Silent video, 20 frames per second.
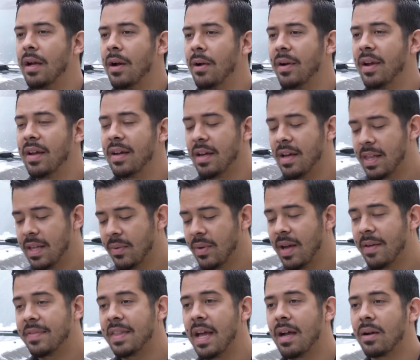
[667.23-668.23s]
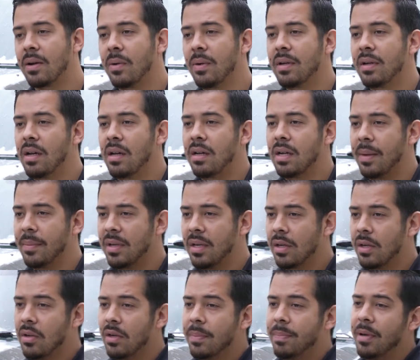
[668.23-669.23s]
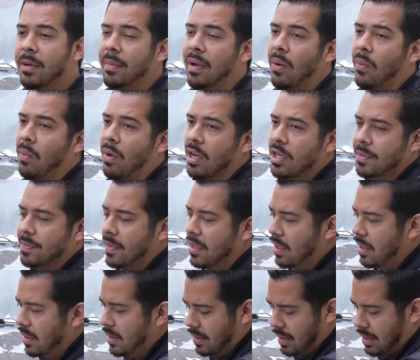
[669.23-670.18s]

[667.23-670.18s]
Alright, now that we have that going on, I'm going to go ahead and put my wash mitt on.